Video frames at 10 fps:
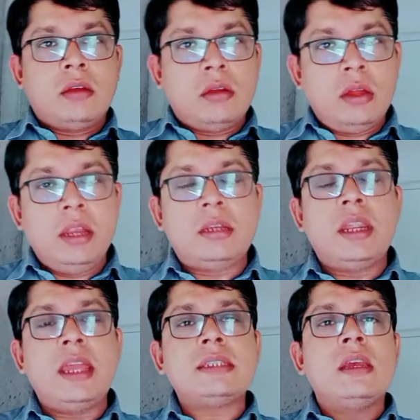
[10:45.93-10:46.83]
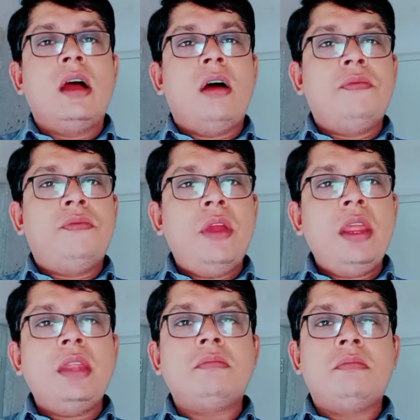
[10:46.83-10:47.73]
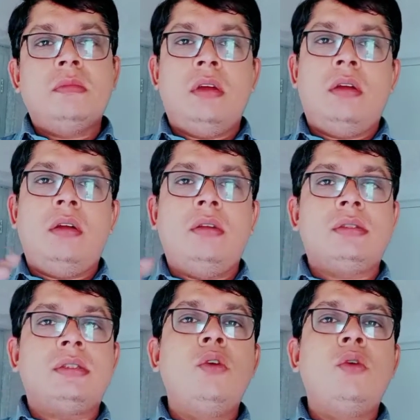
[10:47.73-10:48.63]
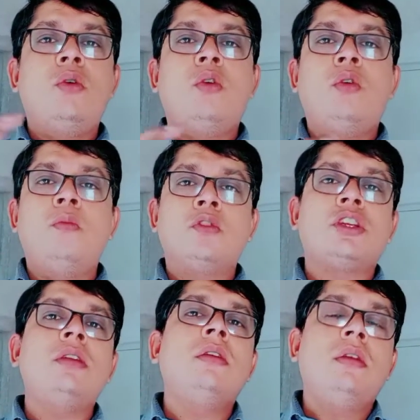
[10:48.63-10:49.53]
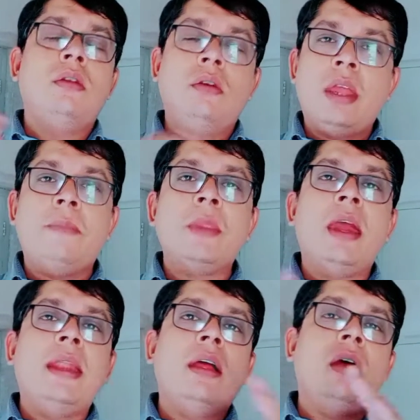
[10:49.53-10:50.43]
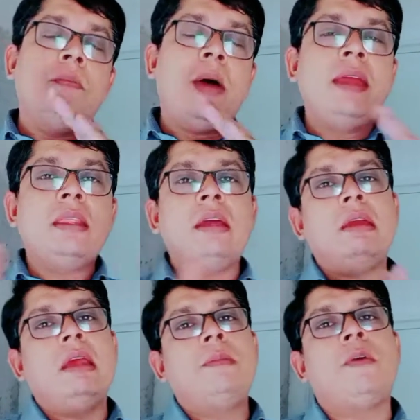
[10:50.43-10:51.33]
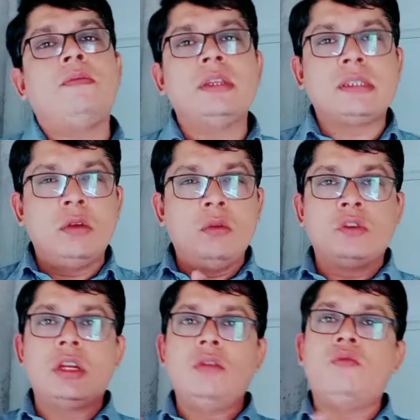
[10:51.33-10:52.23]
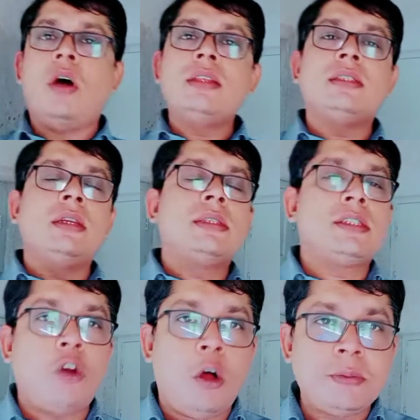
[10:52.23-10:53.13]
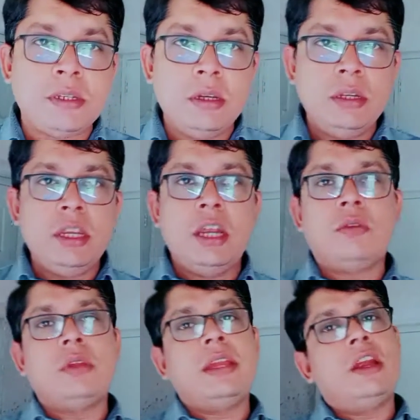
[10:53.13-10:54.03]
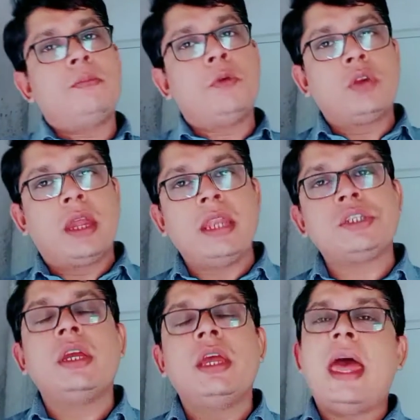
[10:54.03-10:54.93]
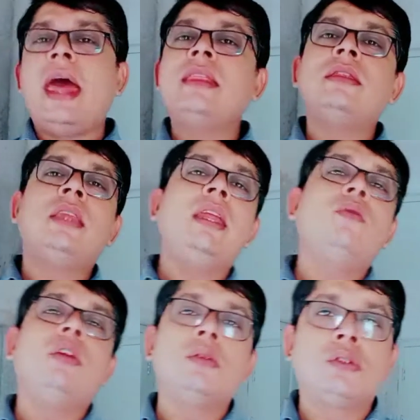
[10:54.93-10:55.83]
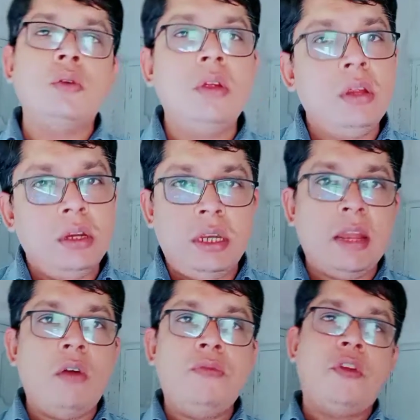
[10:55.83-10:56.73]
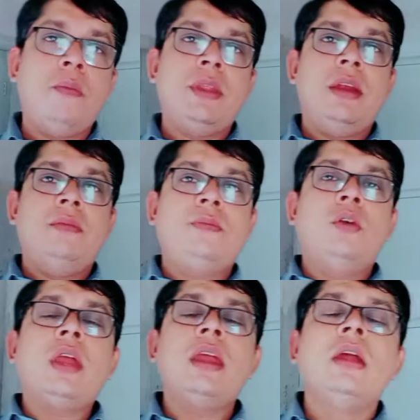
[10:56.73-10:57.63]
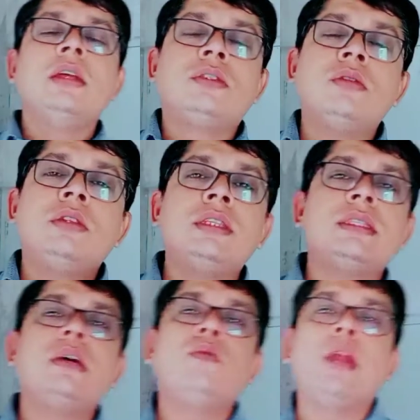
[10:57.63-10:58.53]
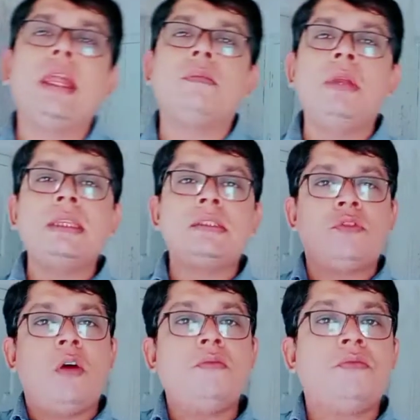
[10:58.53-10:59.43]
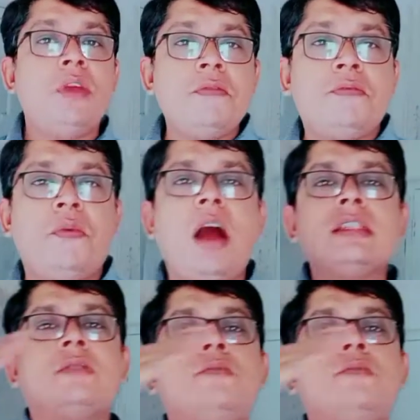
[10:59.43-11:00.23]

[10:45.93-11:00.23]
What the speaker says: it takes a very slow motion, okay, and by the help of the slow motion, once it stops near to the airport gate, and then we used to take off from there. Okay, so this is the way. It means from very fast